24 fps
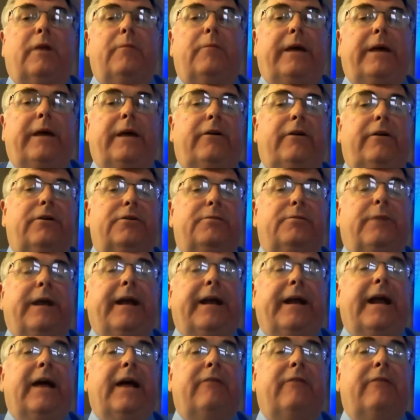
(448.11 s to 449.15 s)
competitors
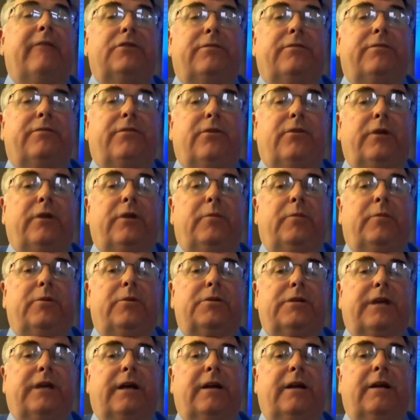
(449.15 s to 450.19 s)
by an average of thirty
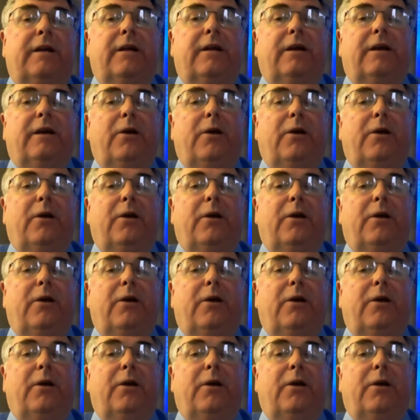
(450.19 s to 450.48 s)
percent.